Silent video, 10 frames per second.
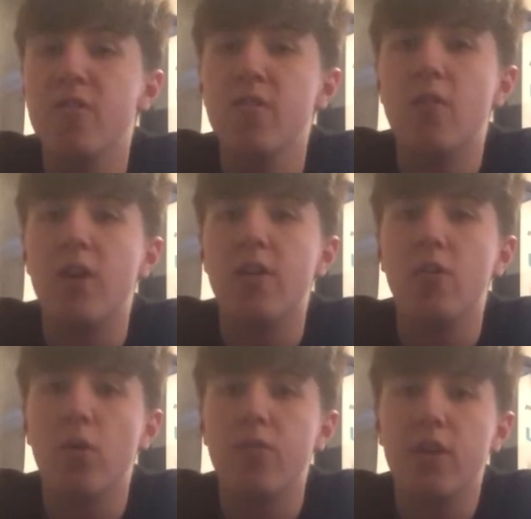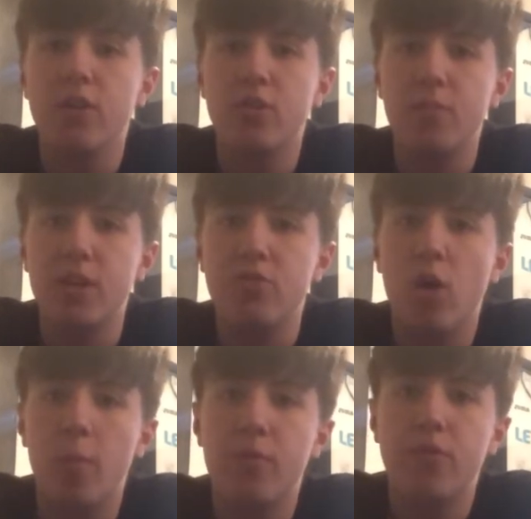whether Nordfeldt should be
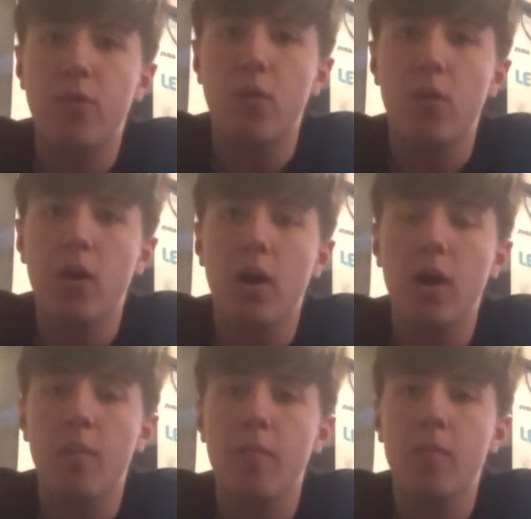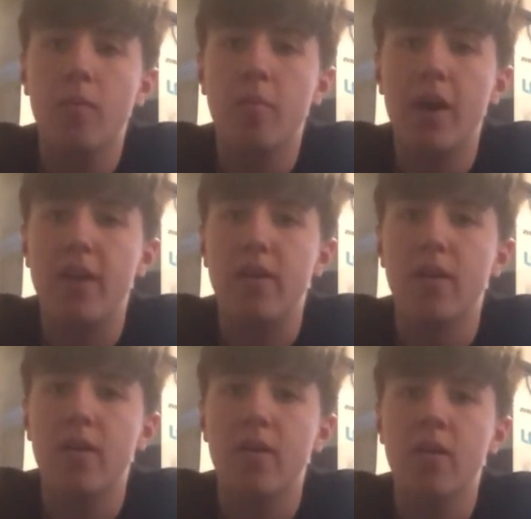dropped for Benda.
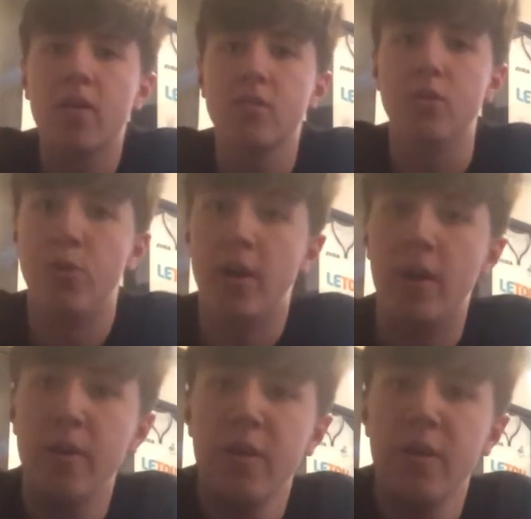So, yeah.